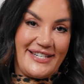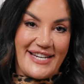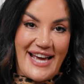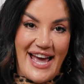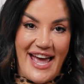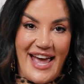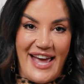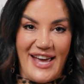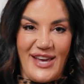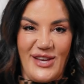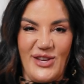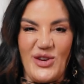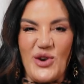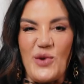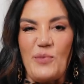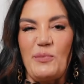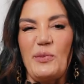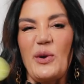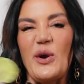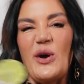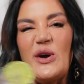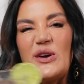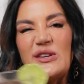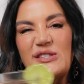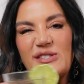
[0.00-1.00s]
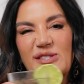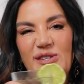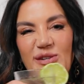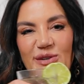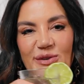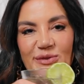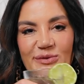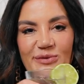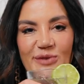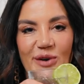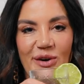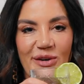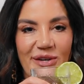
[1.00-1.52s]
day, your
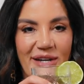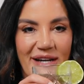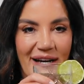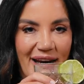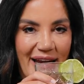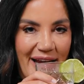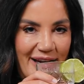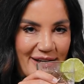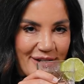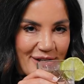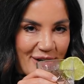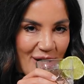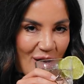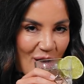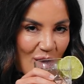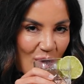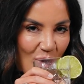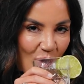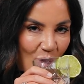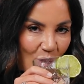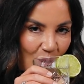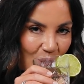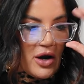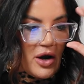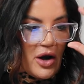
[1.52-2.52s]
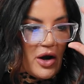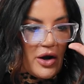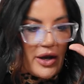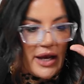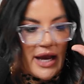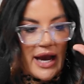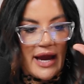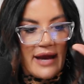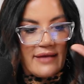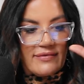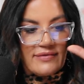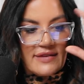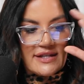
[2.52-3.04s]
personal vodka lecture.
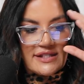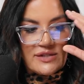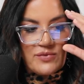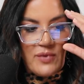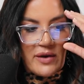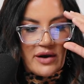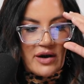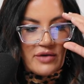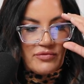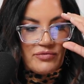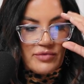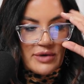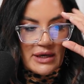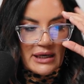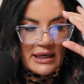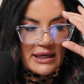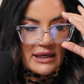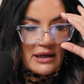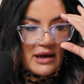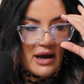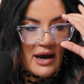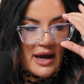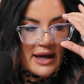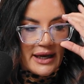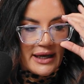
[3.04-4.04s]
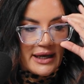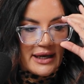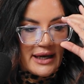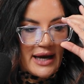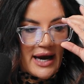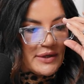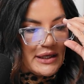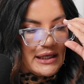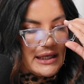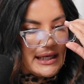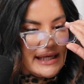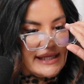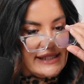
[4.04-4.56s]
Okay, this one I really like.
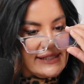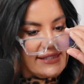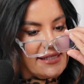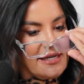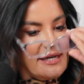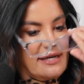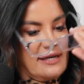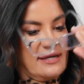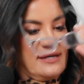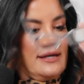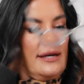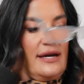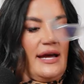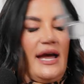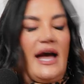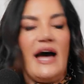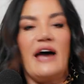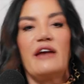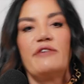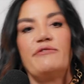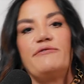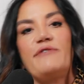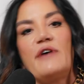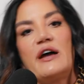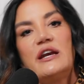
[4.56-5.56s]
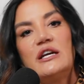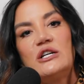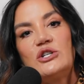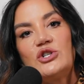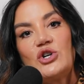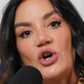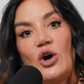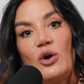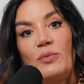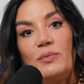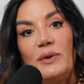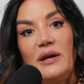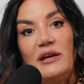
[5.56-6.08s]
Lisa, how to find a
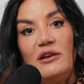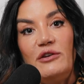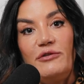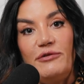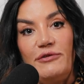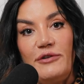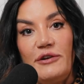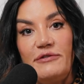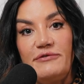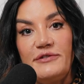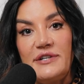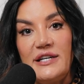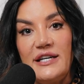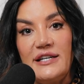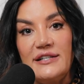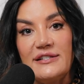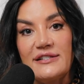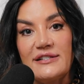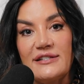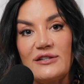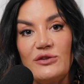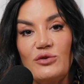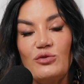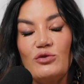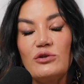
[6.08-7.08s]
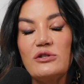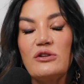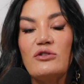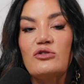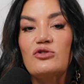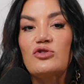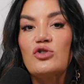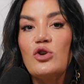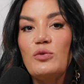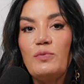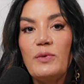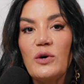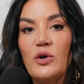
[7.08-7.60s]
job in your 50s.
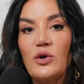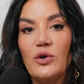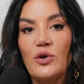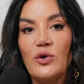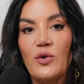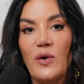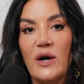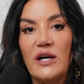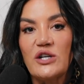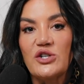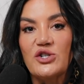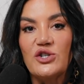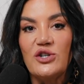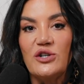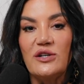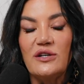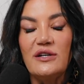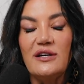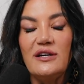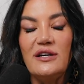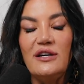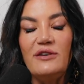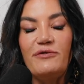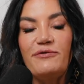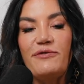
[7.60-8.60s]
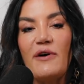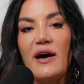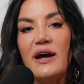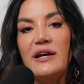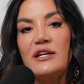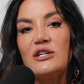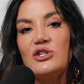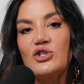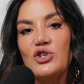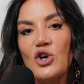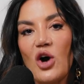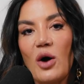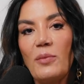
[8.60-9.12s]
Super good question. You find
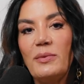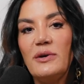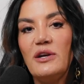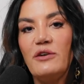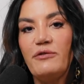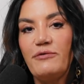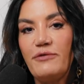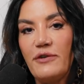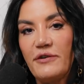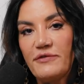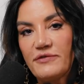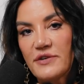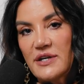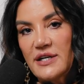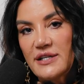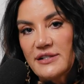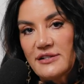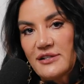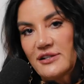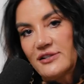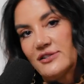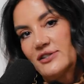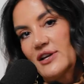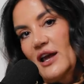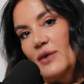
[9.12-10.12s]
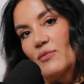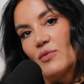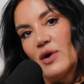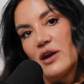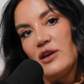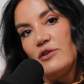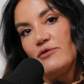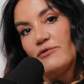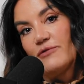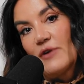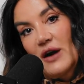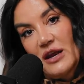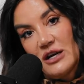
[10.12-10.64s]
a job in your 50s the same way
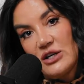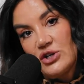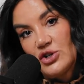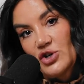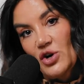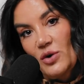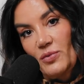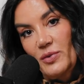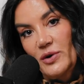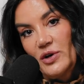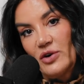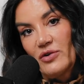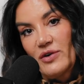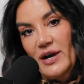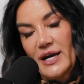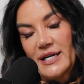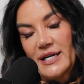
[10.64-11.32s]
you find a job when you're